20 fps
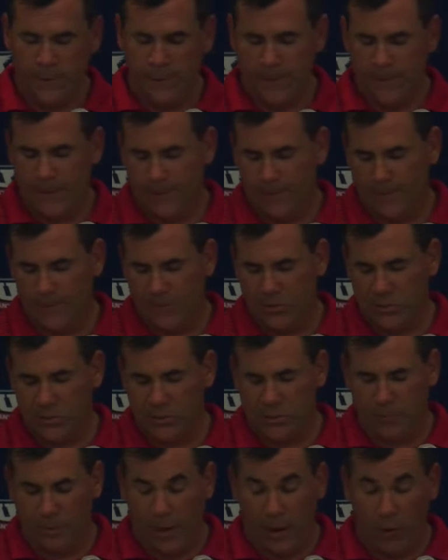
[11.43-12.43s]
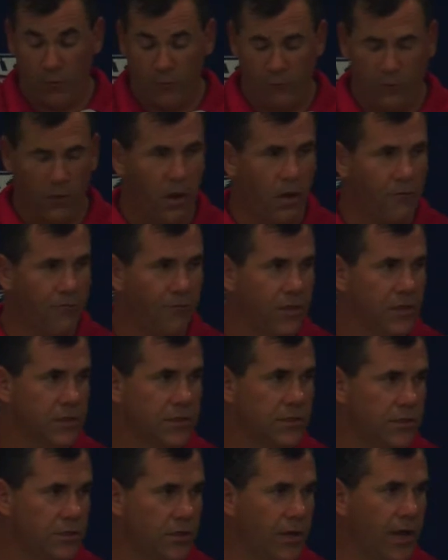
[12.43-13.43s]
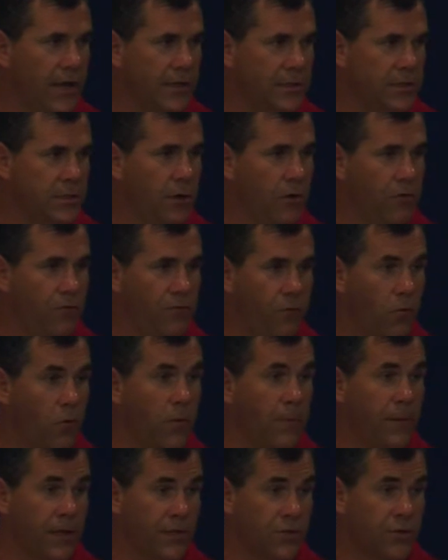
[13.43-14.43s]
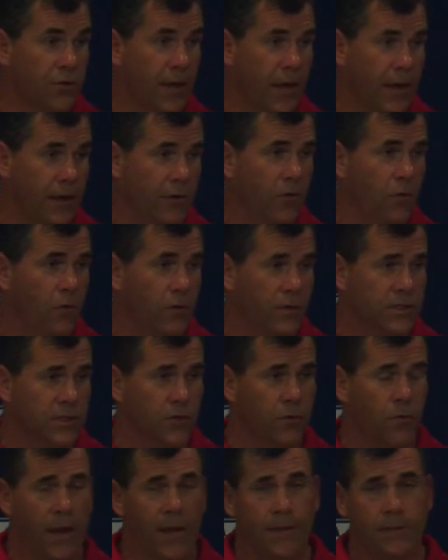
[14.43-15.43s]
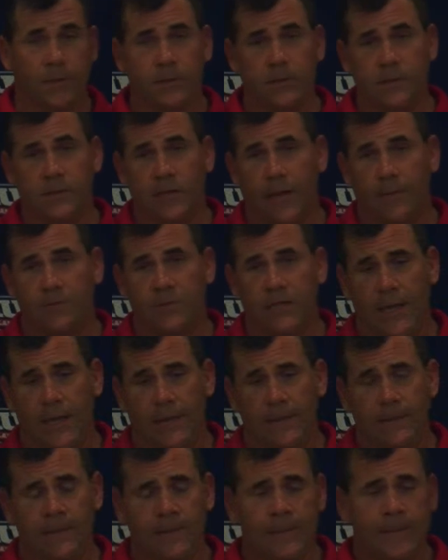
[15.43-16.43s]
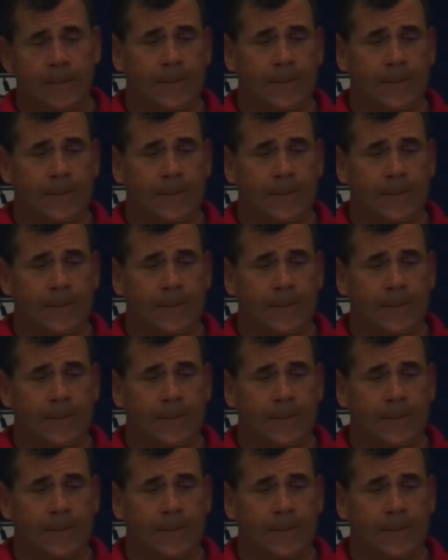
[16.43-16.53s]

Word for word: Um, this is a powerful offense, as you guys know. Four major categories. They're ranked in the top 10.